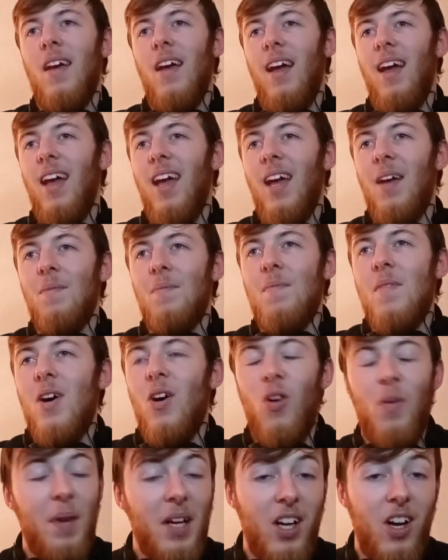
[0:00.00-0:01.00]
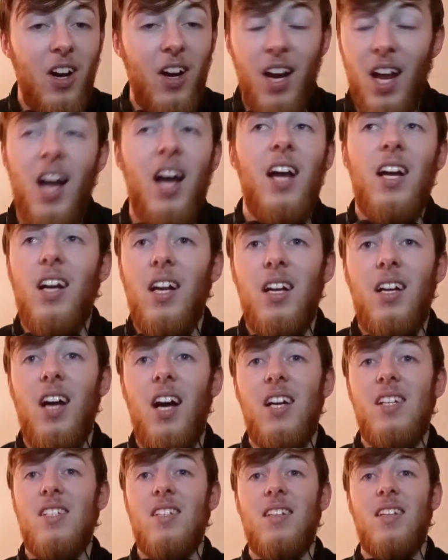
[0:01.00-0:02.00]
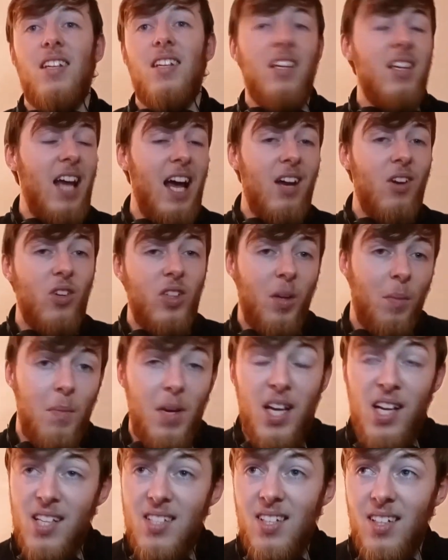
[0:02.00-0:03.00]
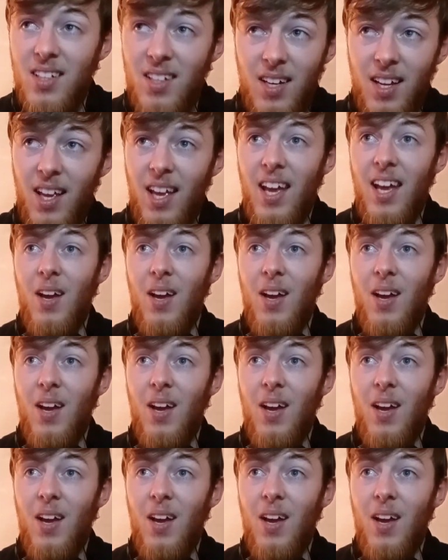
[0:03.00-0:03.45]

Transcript: Oh my god, guys, that looked amazing.